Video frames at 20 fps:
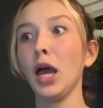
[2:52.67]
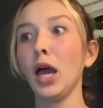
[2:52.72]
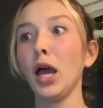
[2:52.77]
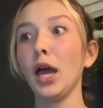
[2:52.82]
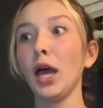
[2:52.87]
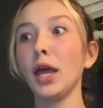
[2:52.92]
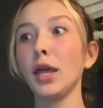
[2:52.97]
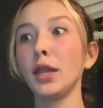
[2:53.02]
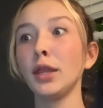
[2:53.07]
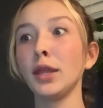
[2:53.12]

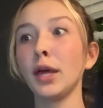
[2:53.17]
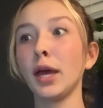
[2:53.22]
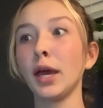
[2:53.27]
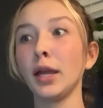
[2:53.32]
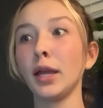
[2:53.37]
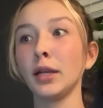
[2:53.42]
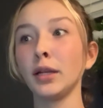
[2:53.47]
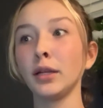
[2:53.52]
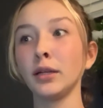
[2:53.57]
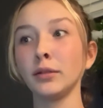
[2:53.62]
And
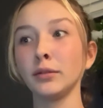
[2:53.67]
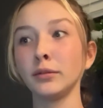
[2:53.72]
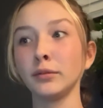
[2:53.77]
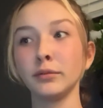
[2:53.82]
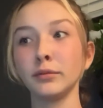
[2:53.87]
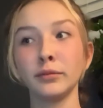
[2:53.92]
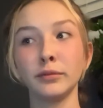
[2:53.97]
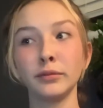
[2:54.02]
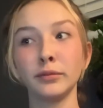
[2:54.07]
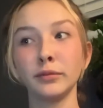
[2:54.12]
then,
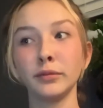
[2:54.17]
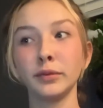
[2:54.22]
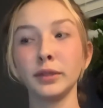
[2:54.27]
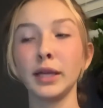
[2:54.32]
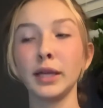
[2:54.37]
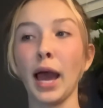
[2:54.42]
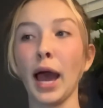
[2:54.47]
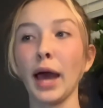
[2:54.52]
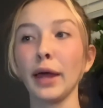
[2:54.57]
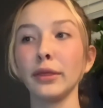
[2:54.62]

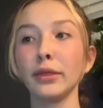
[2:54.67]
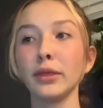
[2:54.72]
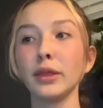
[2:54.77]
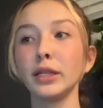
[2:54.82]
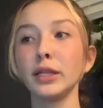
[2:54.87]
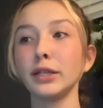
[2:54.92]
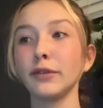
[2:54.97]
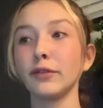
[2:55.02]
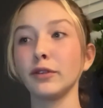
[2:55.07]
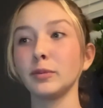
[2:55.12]
the
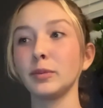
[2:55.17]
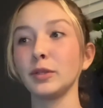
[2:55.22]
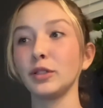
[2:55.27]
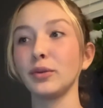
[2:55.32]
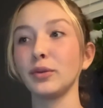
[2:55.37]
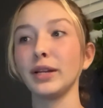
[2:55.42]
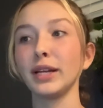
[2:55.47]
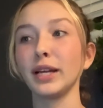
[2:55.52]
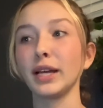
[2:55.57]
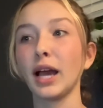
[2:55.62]
difference
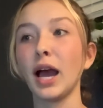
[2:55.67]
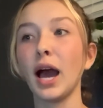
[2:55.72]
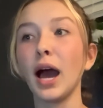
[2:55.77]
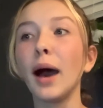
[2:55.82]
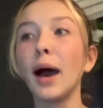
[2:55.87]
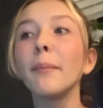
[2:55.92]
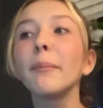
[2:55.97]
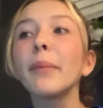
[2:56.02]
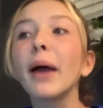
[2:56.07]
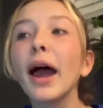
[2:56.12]
between a
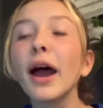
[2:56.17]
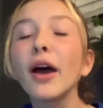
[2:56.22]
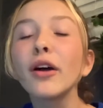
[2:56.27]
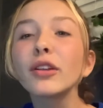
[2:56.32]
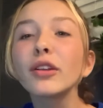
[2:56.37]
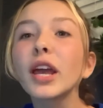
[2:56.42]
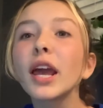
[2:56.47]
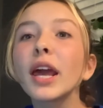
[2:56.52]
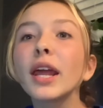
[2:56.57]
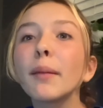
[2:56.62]

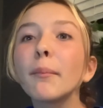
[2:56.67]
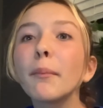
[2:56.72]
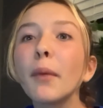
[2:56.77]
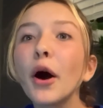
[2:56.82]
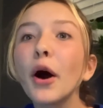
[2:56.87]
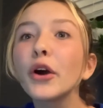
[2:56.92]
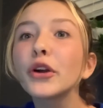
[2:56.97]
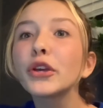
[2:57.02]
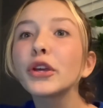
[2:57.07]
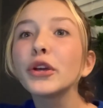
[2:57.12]
compound and a
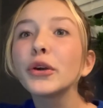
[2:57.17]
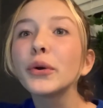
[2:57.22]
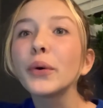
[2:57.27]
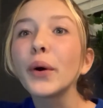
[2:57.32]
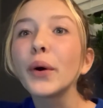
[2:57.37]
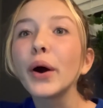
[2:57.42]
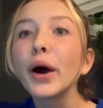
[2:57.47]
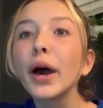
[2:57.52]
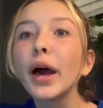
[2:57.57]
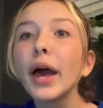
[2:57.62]

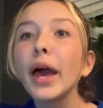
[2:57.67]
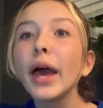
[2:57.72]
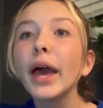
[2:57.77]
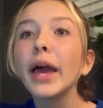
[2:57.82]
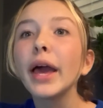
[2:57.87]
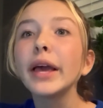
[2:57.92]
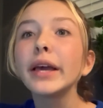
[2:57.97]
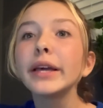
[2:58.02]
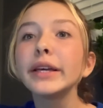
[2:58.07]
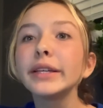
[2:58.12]
molecule
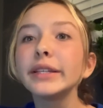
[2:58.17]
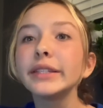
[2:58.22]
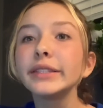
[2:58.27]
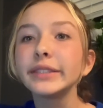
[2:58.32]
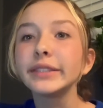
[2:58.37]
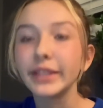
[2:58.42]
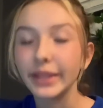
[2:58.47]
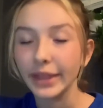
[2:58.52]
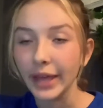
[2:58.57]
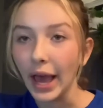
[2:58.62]

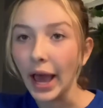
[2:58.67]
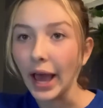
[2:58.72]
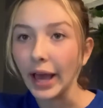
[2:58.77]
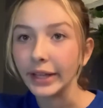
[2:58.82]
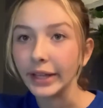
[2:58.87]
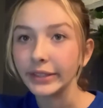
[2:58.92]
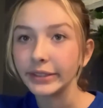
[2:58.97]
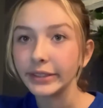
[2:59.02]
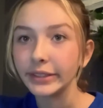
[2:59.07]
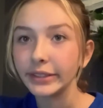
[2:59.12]
is that
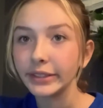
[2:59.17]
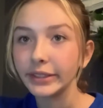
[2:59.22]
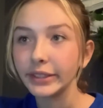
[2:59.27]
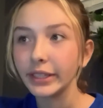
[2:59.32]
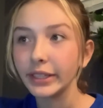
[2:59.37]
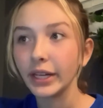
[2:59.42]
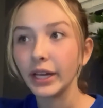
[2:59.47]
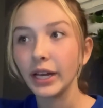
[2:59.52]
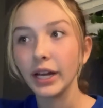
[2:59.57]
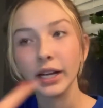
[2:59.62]

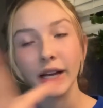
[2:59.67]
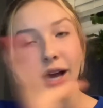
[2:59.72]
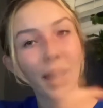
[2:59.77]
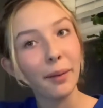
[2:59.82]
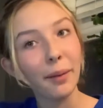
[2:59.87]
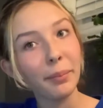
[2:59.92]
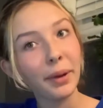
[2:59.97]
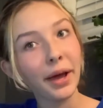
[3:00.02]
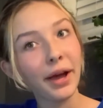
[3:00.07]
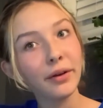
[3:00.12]
a
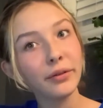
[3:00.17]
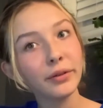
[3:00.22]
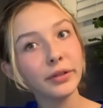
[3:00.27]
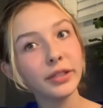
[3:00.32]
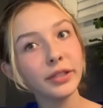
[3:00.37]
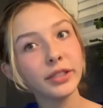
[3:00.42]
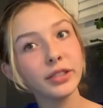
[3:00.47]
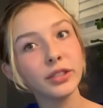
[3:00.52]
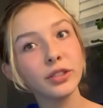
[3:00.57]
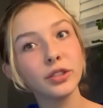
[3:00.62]
compound,
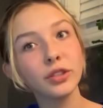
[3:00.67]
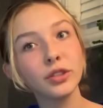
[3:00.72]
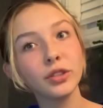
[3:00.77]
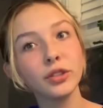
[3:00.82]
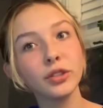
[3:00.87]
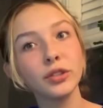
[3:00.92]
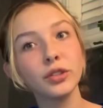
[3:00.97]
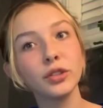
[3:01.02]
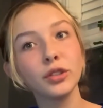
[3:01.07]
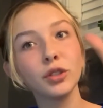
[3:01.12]

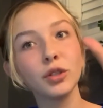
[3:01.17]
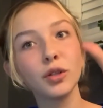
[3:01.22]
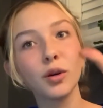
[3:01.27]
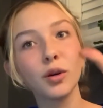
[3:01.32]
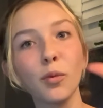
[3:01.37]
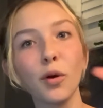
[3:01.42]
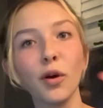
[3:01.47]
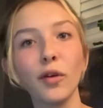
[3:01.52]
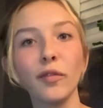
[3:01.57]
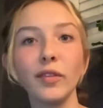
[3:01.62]
two or
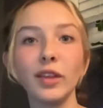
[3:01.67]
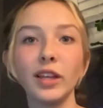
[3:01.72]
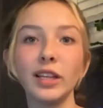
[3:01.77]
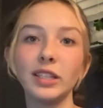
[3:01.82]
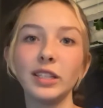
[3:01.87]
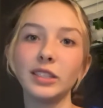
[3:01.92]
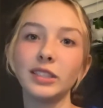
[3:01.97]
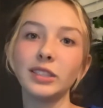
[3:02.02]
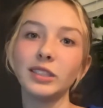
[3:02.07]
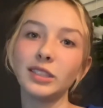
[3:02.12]
of the
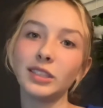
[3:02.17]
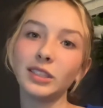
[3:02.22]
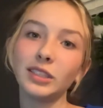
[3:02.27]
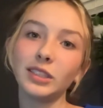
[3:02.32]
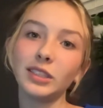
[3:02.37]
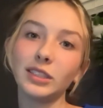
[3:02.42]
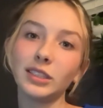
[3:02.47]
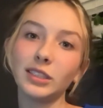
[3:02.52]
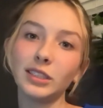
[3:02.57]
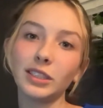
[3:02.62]

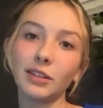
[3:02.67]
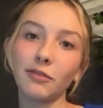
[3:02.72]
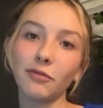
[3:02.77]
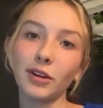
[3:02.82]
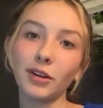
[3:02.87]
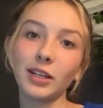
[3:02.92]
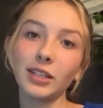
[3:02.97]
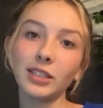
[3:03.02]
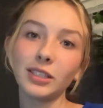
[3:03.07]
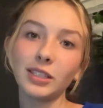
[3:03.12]

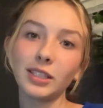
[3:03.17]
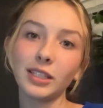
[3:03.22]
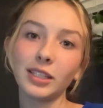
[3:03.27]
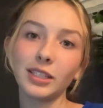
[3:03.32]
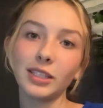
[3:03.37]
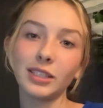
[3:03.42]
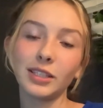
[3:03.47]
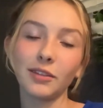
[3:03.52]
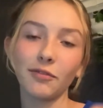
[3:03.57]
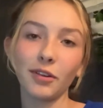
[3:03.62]
different
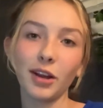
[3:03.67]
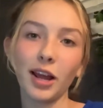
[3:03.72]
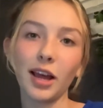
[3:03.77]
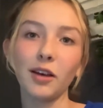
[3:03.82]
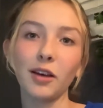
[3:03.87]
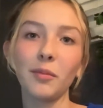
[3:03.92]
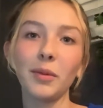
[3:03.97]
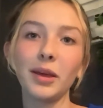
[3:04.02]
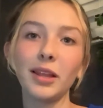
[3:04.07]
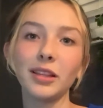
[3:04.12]

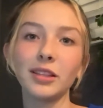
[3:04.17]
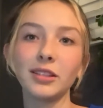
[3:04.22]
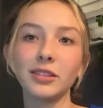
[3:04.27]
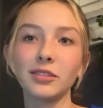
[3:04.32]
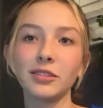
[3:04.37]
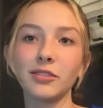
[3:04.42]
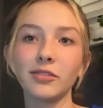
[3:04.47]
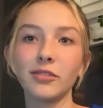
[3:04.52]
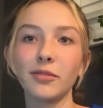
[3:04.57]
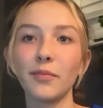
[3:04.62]

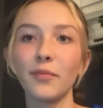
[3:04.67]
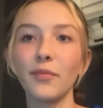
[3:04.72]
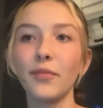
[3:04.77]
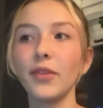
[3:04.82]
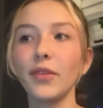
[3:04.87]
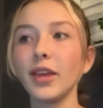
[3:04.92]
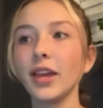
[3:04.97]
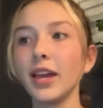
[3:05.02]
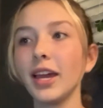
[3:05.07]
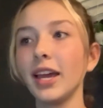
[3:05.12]
elements,
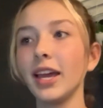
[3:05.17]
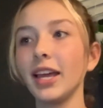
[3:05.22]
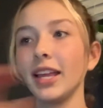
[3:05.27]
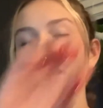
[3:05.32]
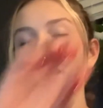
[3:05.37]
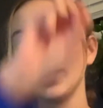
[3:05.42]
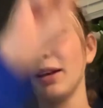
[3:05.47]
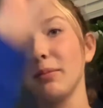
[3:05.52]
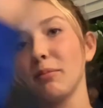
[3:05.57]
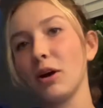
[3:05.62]
and
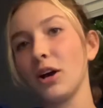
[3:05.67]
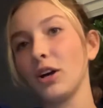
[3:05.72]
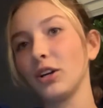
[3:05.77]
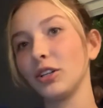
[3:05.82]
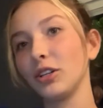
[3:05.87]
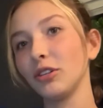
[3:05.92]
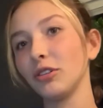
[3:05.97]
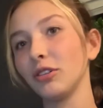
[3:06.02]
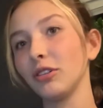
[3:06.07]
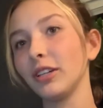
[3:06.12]
then a
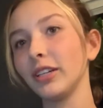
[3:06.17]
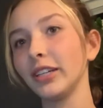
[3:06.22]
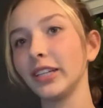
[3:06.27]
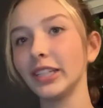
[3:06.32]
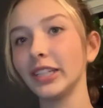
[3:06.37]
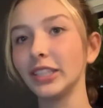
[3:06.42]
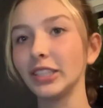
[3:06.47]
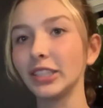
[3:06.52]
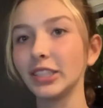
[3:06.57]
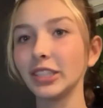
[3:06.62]
molecule
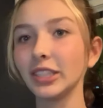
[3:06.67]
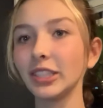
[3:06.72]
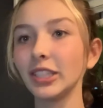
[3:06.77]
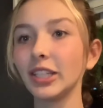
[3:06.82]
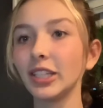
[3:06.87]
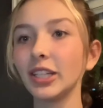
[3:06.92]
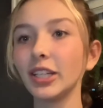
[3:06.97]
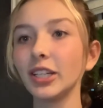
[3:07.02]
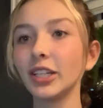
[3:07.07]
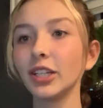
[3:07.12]
is
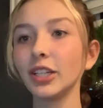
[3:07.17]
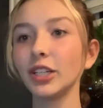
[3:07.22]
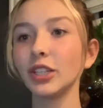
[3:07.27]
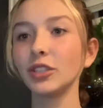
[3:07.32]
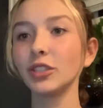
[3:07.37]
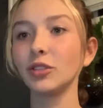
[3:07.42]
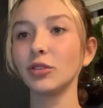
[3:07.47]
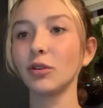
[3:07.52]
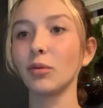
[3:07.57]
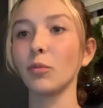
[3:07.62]

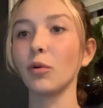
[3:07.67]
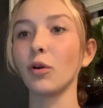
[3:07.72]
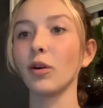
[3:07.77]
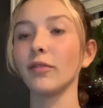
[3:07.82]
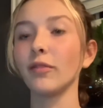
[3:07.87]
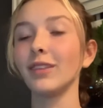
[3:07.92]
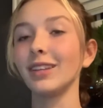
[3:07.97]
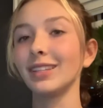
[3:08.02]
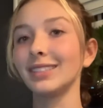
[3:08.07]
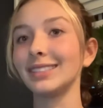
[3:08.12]
two or more of
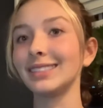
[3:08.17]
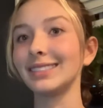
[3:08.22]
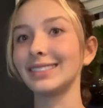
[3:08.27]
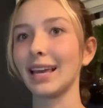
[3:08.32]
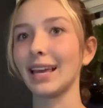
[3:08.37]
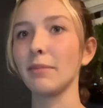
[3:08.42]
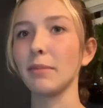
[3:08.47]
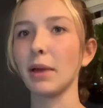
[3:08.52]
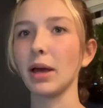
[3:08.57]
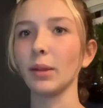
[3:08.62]
the
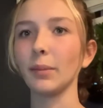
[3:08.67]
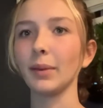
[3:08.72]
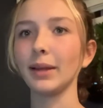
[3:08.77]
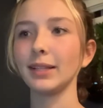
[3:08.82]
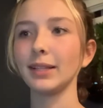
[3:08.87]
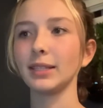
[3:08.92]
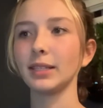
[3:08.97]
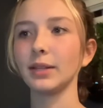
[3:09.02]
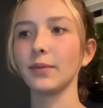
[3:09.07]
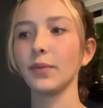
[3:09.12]
same
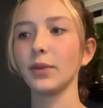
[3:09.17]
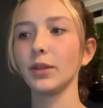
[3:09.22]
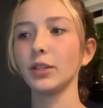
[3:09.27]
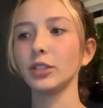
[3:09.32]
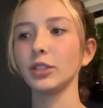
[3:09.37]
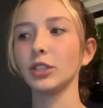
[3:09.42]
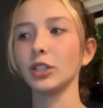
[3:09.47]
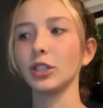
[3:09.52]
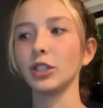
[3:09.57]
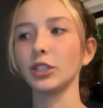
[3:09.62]
element.
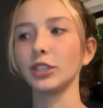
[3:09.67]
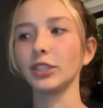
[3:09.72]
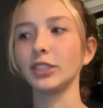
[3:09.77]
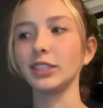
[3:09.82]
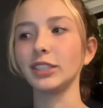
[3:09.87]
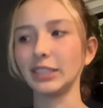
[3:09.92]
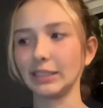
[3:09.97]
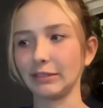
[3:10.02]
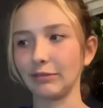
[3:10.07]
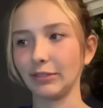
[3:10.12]
So they're
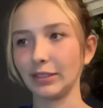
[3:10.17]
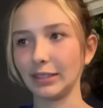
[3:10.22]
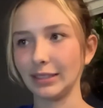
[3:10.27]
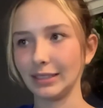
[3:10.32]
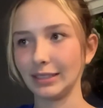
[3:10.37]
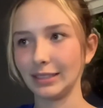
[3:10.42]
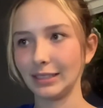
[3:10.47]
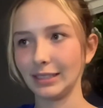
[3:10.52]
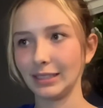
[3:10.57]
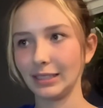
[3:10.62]

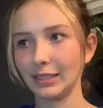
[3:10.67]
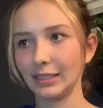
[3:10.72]
different.